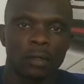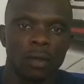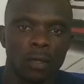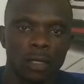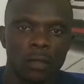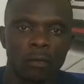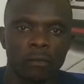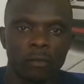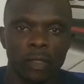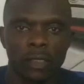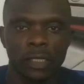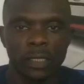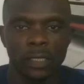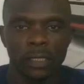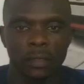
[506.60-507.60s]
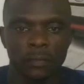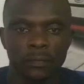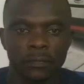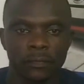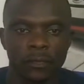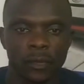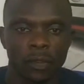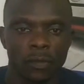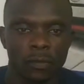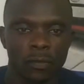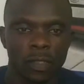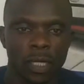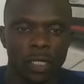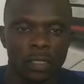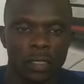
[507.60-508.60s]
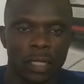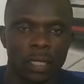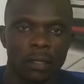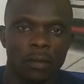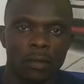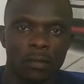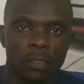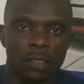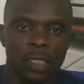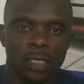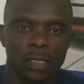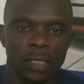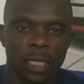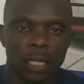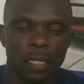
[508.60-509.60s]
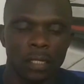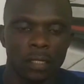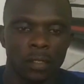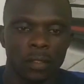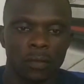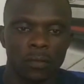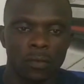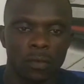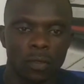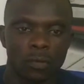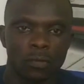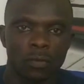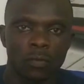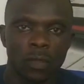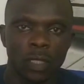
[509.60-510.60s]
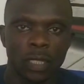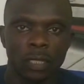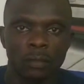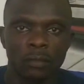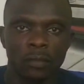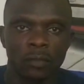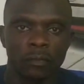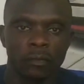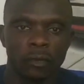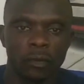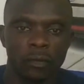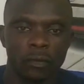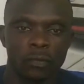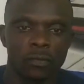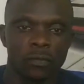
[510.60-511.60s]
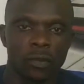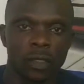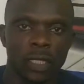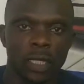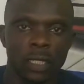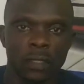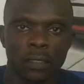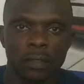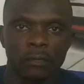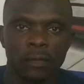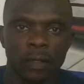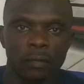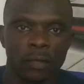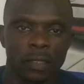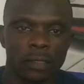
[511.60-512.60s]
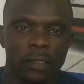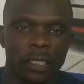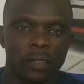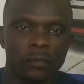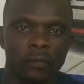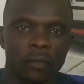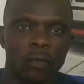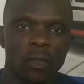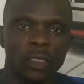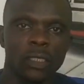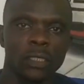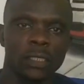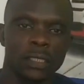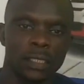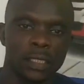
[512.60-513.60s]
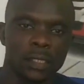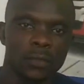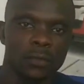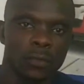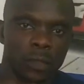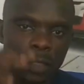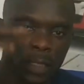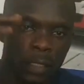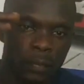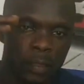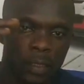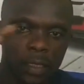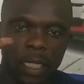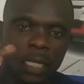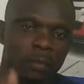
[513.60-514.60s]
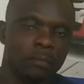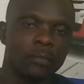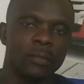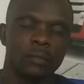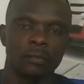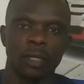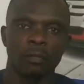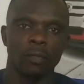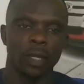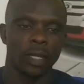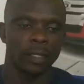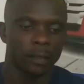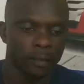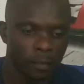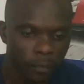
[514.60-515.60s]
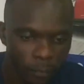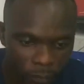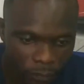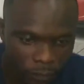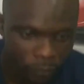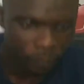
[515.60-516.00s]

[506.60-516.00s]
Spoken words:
long conversation so that every Recording Center will also welcome you to join a great family. Thanks for watching. See you in the meantime. Bye bye.